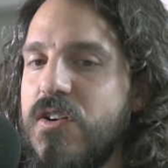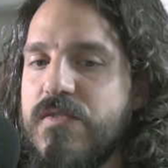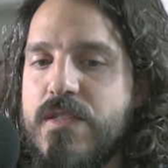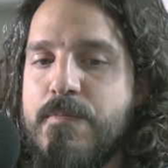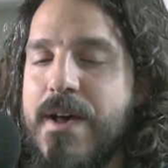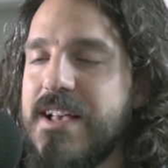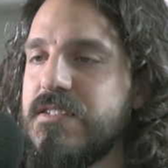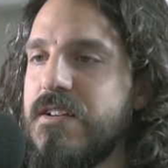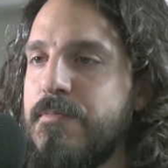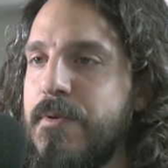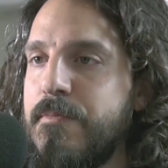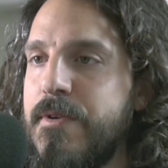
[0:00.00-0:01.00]
over the past
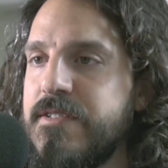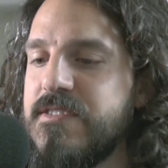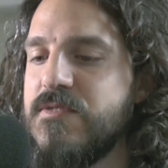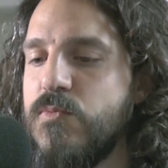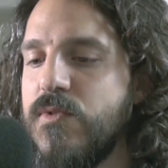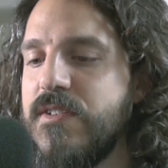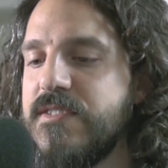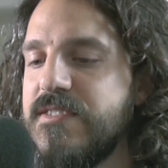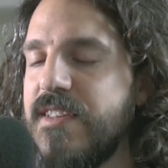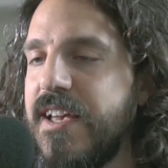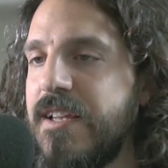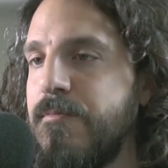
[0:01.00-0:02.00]
couple months where
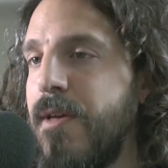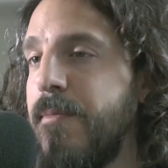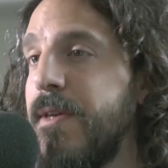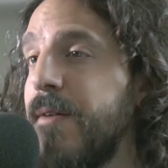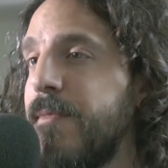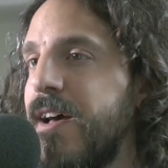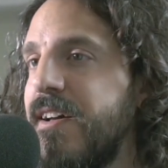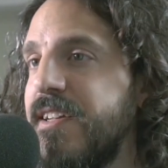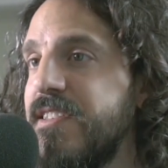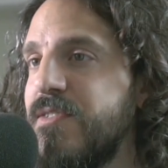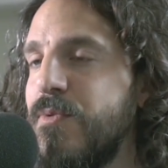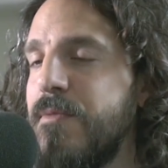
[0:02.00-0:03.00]
it's like maybe I'm not
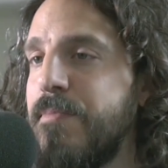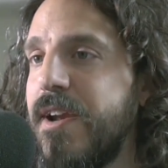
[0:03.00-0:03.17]
into it,